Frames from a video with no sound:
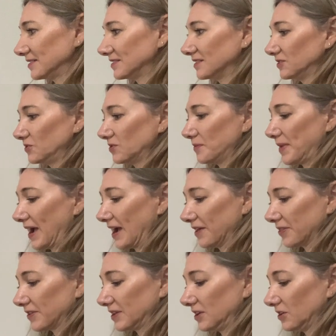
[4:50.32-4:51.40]
Do the math
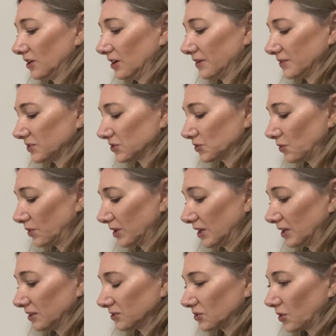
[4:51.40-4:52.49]
here on the
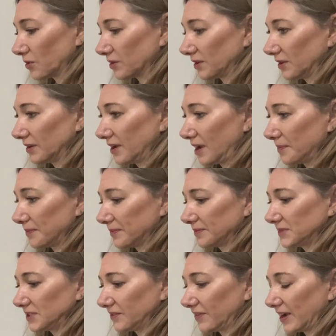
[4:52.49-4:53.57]
score, total it up,
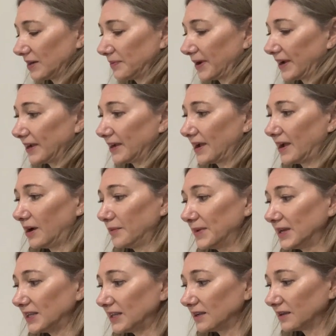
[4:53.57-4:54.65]
divide by how
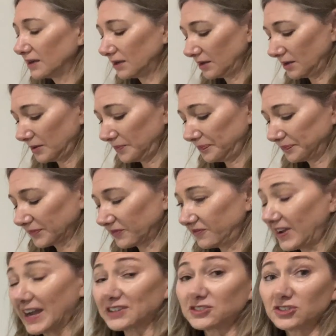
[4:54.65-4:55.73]
many
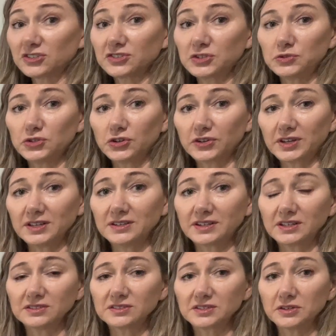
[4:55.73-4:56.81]
factors you took into
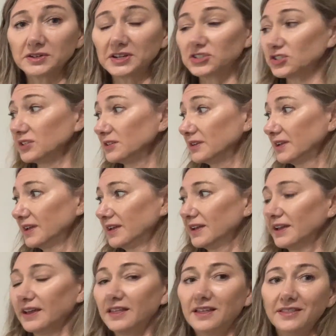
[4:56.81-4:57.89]
consideration,
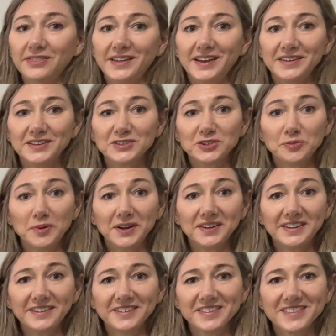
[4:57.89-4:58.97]
and that is your brand
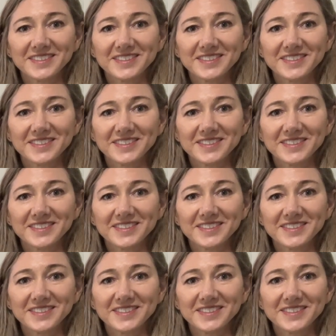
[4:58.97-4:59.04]
health.